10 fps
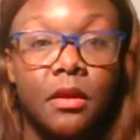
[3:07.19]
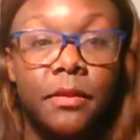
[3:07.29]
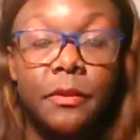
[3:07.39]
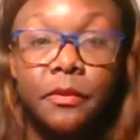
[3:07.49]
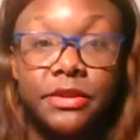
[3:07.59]

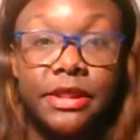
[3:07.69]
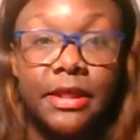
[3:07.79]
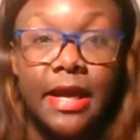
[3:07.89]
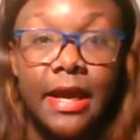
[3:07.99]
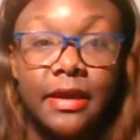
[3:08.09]
people did
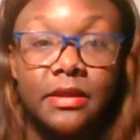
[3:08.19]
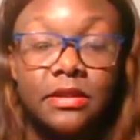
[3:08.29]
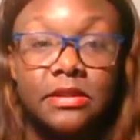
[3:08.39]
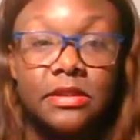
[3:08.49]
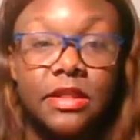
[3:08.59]
not
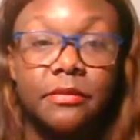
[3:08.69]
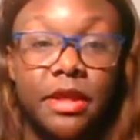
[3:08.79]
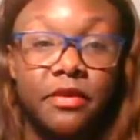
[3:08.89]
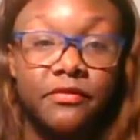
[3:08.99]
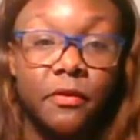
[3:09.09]
see
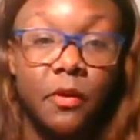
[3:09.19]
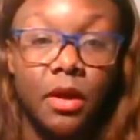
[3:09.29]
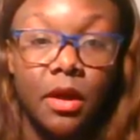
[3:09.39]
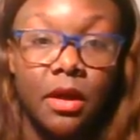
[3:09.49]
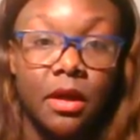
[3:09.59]
me
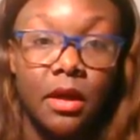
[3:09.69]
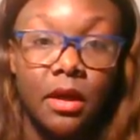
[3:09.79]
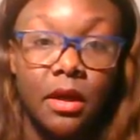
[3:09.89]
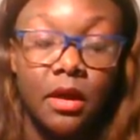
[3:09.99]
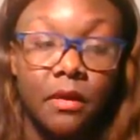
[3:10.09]
for
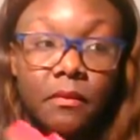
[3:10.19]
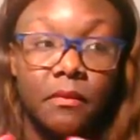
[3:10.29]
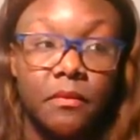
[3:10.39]
uh,